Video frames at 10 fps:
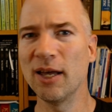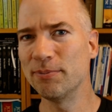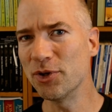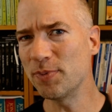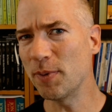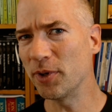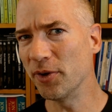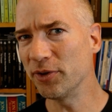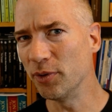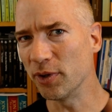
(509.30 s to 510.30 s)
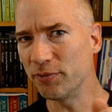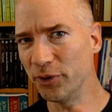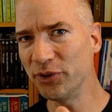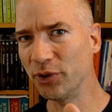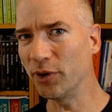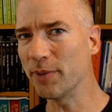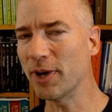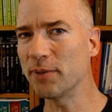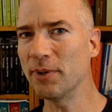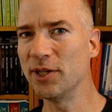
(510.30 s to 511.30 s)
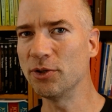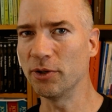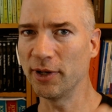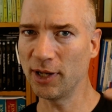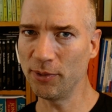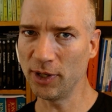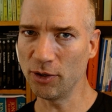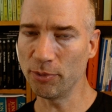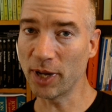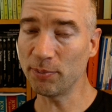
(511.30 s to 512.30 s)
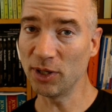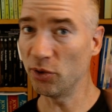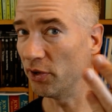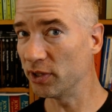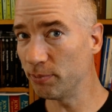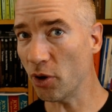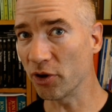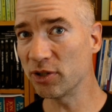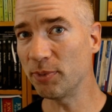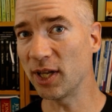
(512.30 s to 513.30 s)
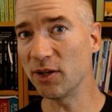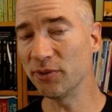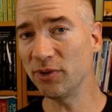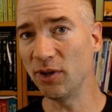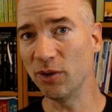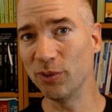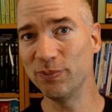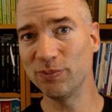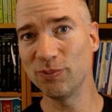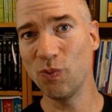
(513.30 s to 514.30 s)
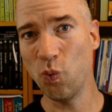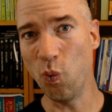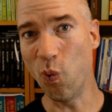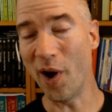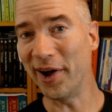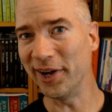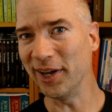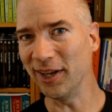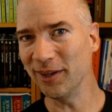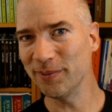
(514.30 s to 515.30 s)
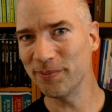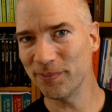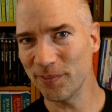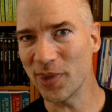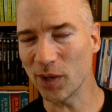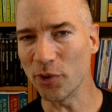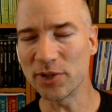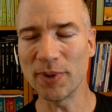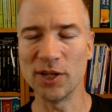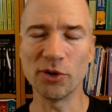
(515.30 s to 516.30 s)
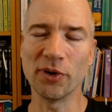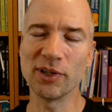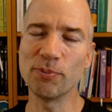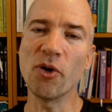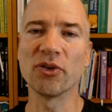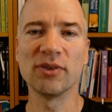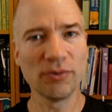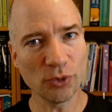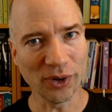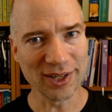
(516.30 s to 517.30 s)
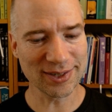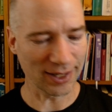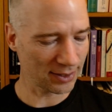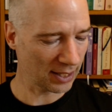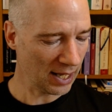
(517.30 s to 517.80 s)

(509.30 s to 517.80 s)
most people don't know the full story about Pandora. They only know about Pandora's box, but they don't know why there was Pandora's box, for instance.